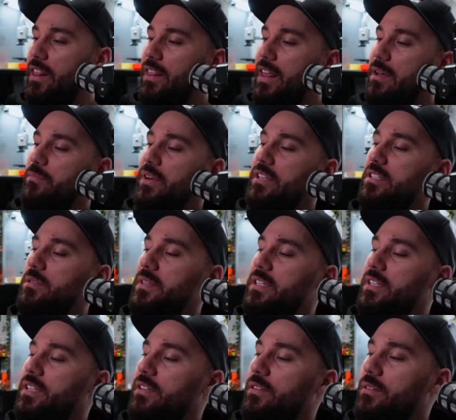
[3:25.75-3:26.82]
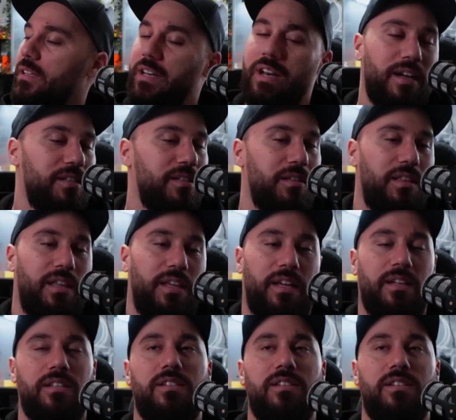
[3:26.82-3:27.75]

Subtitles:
that brings me to the next thing.